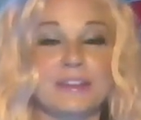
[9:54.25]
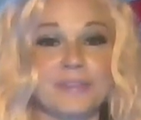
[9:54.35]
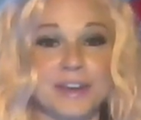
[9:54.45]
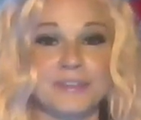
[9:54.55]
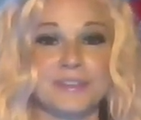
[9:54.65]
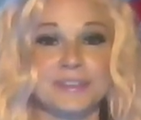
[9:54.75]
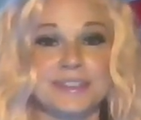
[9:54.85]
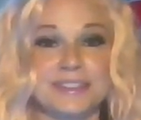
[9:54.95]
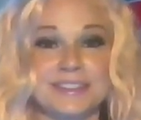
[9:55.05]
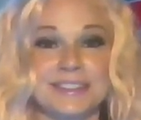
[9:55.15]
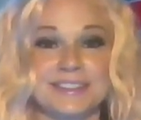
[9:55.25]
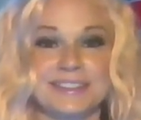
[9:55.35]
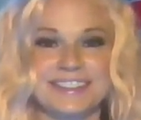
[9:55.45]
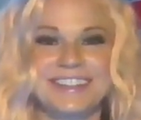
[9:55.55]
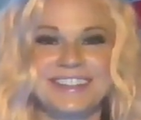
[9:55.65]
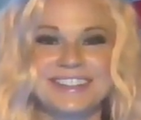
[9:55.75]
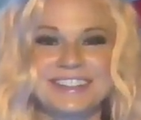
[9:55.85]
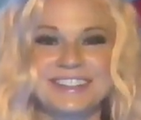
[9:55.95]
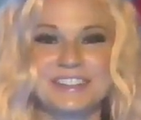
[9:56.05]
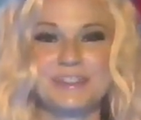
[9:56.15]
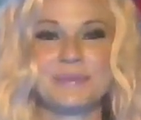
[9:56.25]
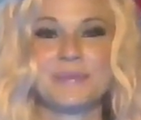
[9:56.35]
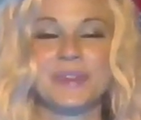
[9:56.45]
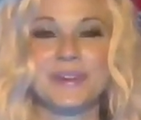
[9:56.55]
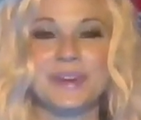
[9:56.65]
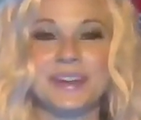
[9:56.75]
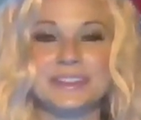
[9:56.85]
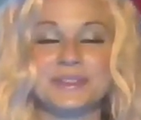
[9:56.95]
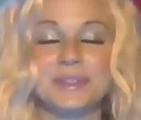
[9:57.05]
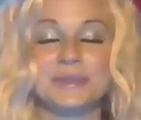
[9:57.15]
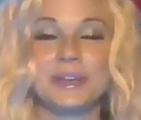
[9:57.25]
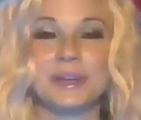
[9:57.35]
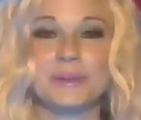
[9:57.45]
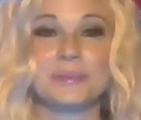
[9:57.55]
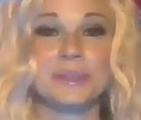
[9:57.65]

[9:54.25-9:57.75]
like 5 or 6 seconds. All right, so here we go.